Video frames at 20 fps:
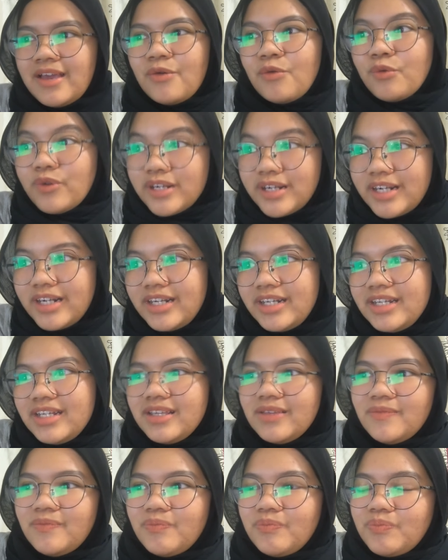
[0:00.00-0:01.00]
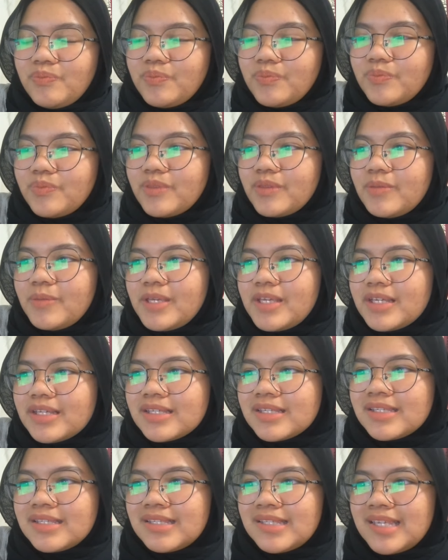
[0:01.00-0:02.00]
word, because
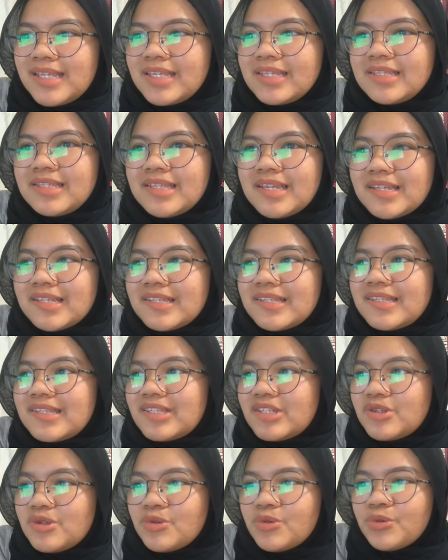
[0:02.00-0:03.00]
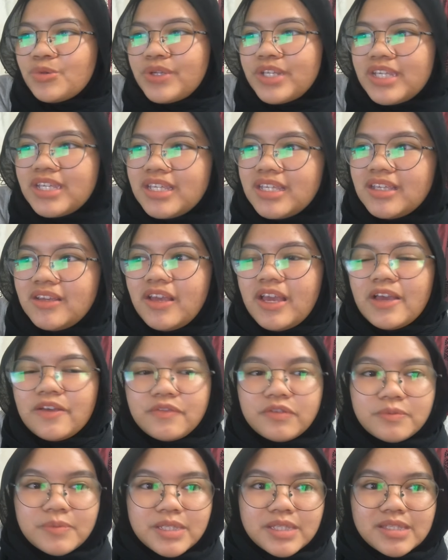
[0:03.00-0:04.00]
C is just 3
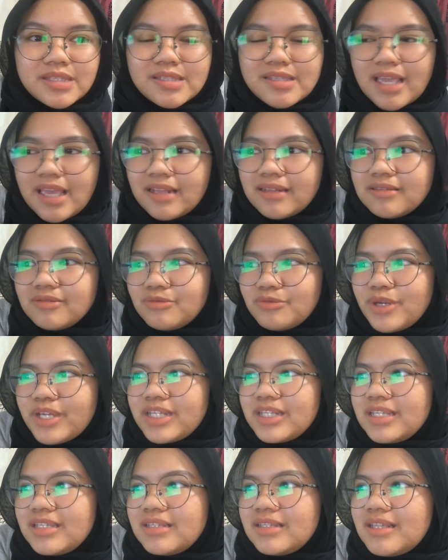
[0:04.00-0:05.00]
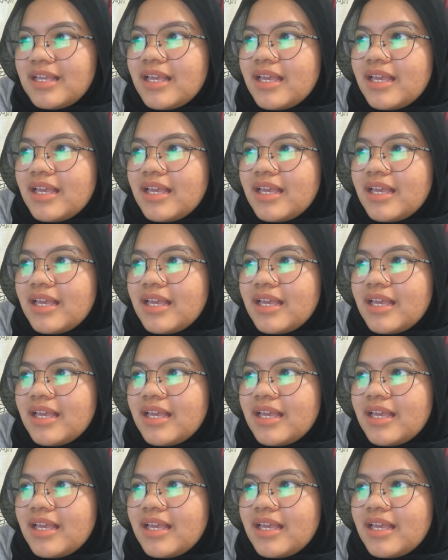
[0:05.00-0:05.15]
alphabets, and when it